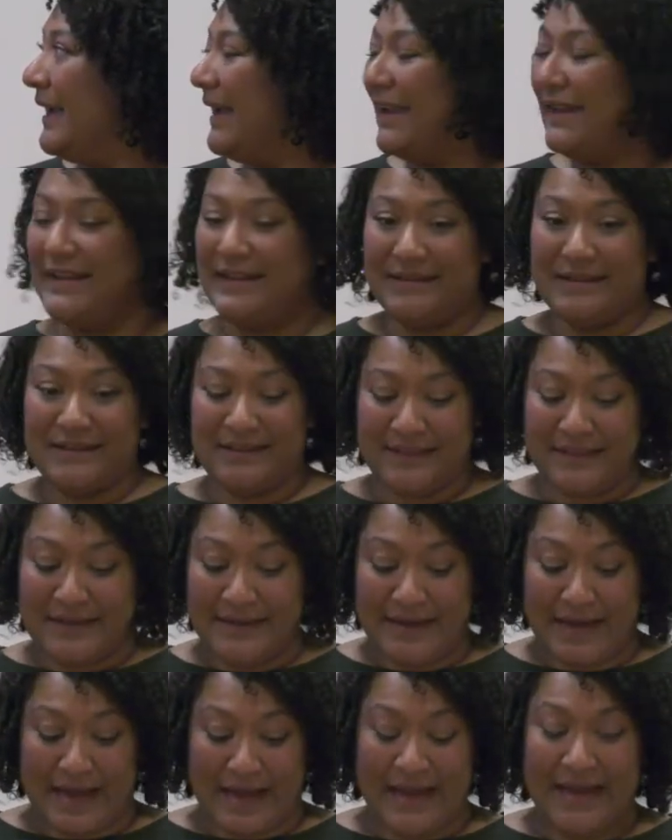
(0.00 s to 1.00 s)
And the
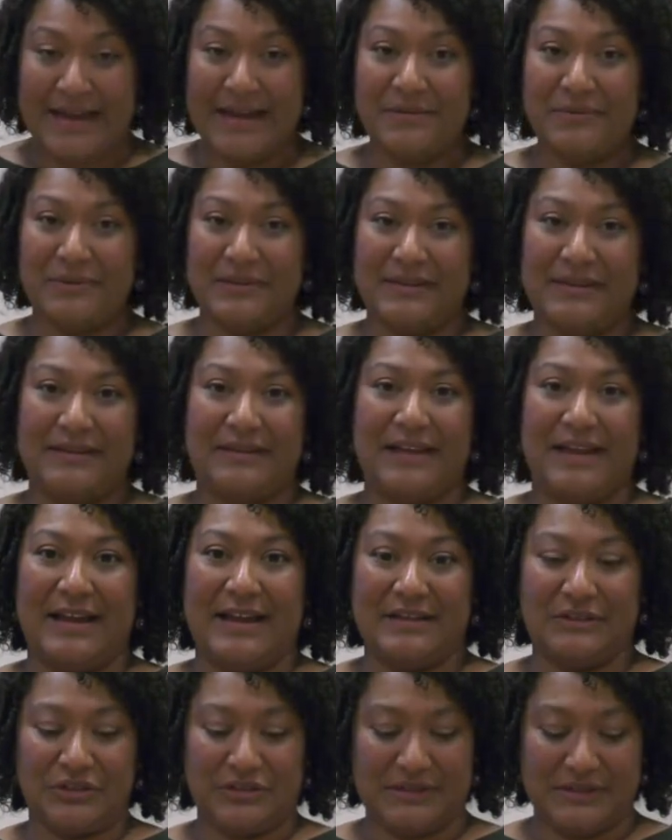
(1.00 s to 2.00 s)
thing I really
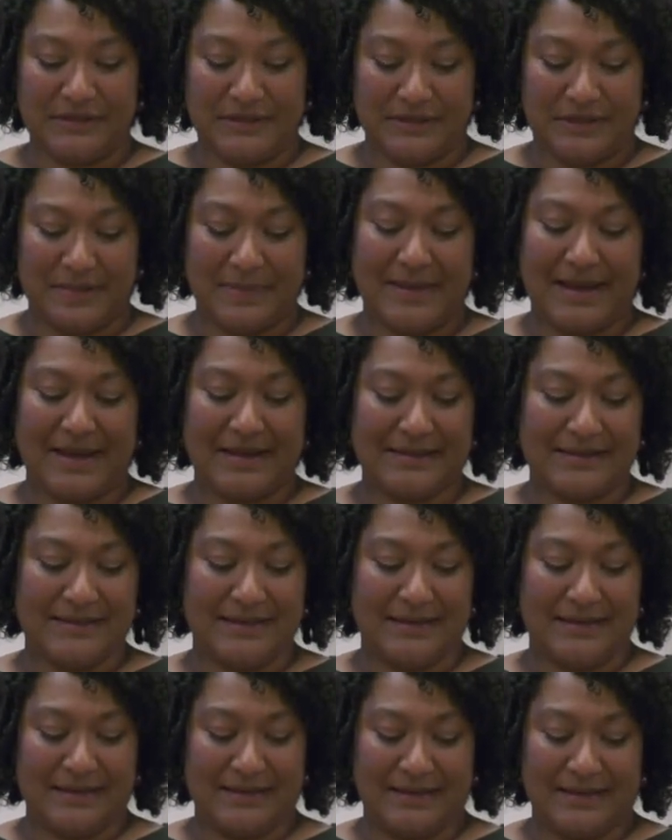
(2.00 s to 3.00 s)
like, just on the back
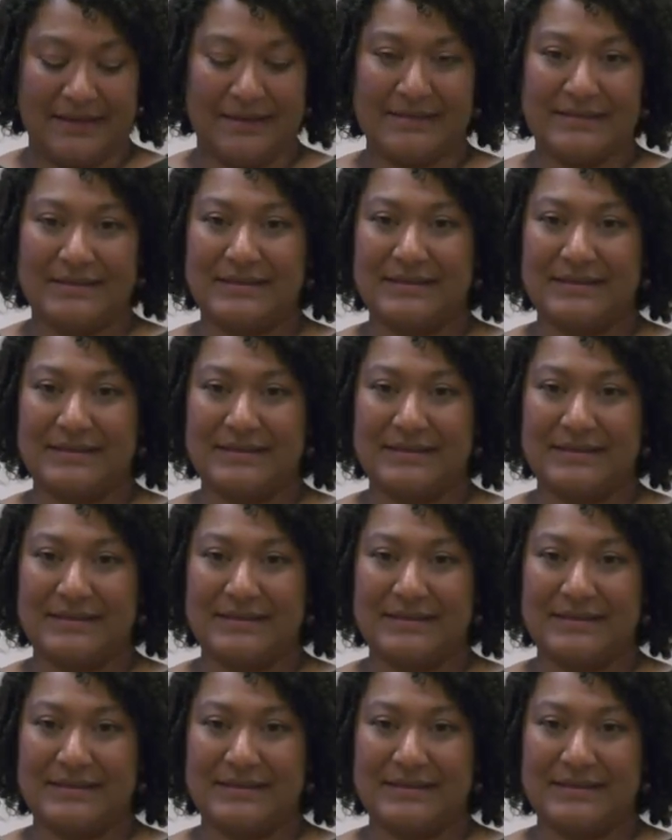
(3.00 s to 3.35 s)
side of things,